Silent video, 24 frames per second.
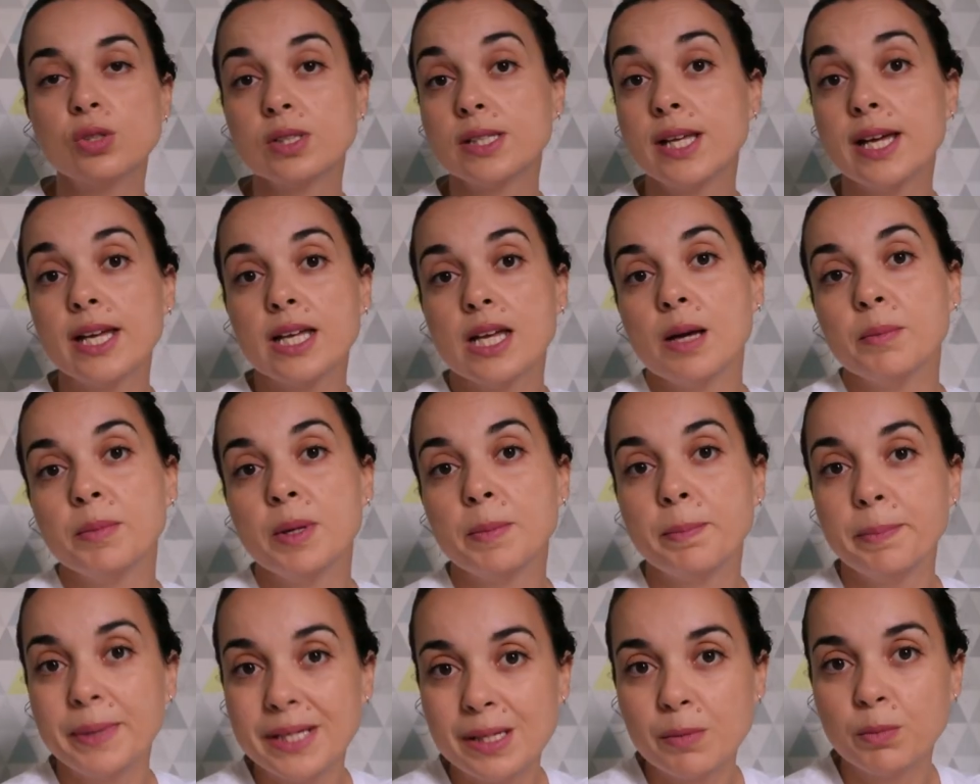today I'm
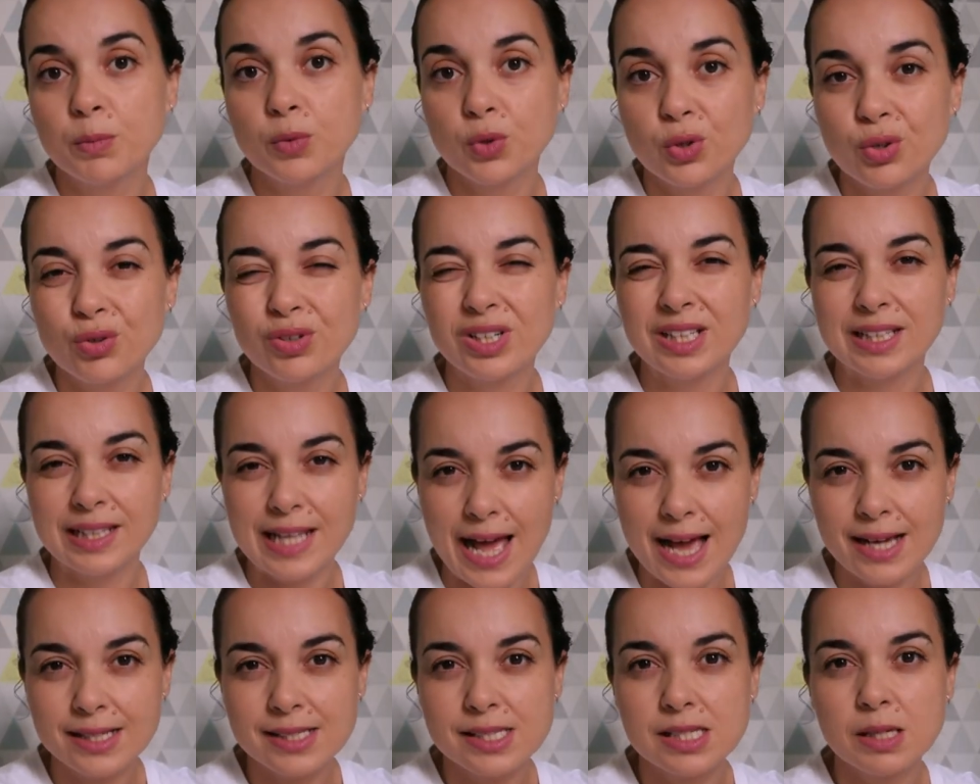a bit more
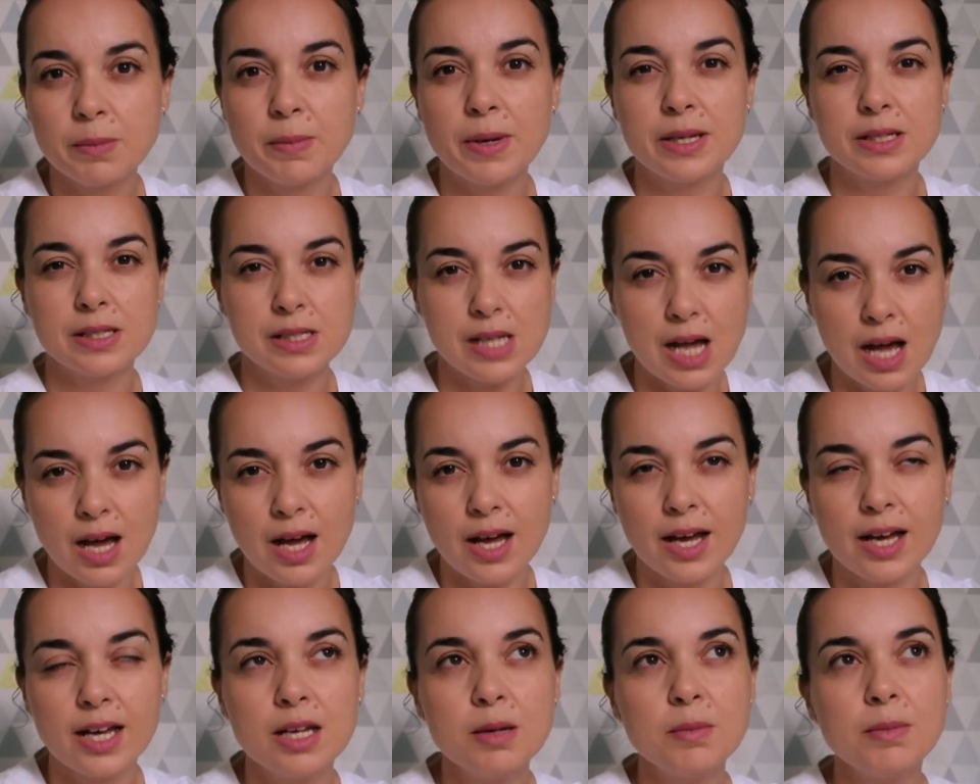relaxed about
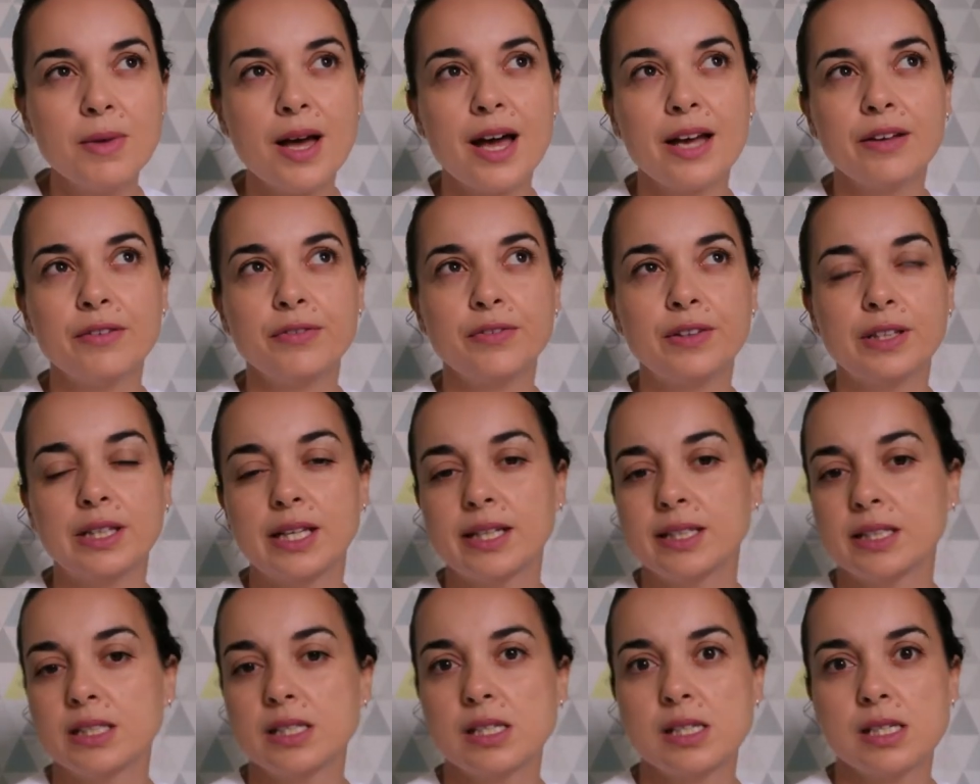time. I feel
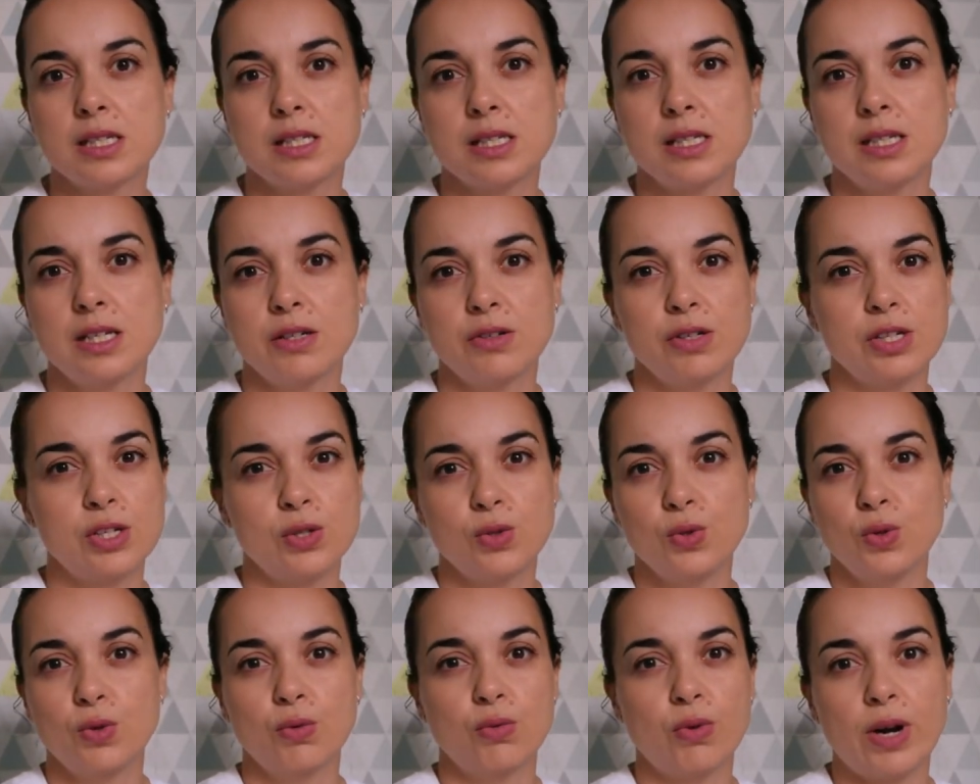like there
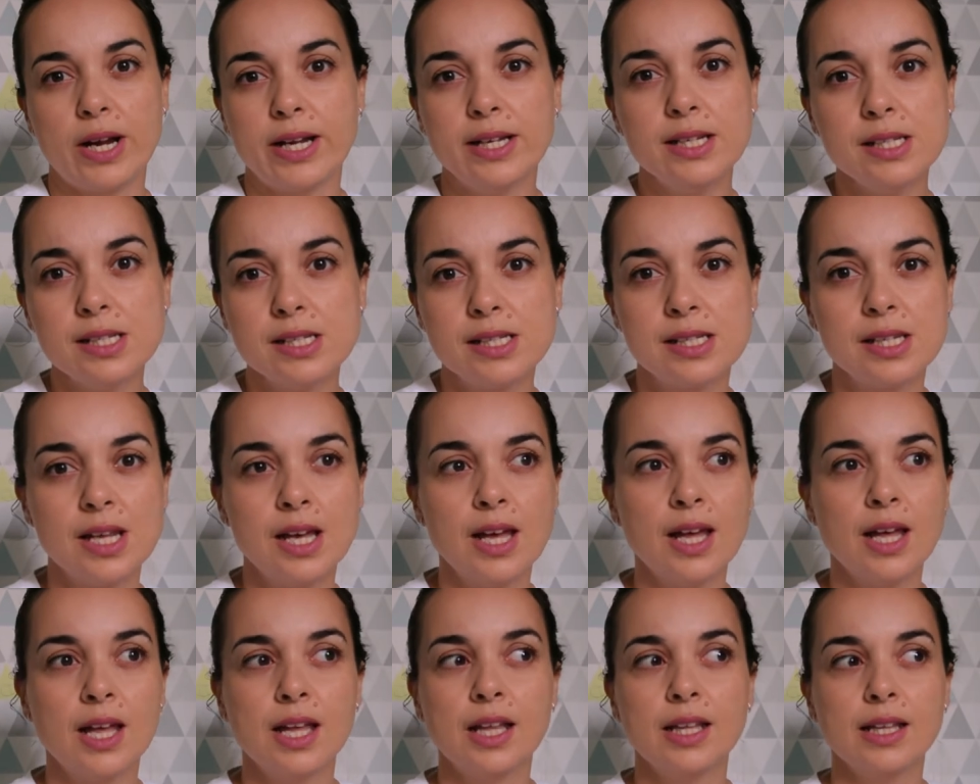is no race.
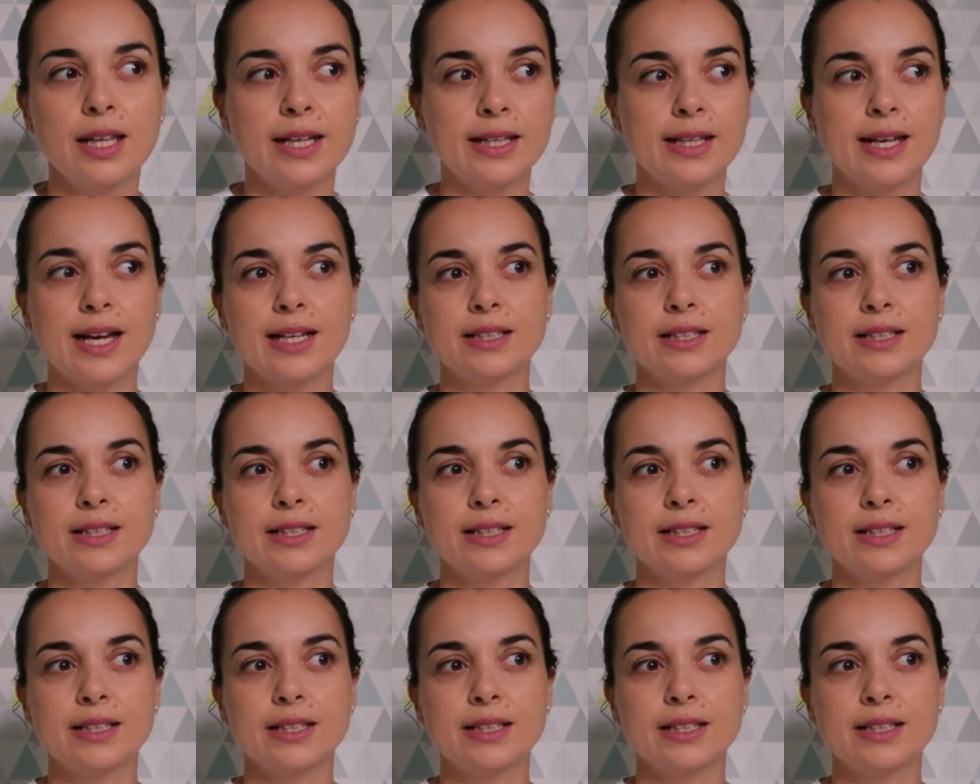Like,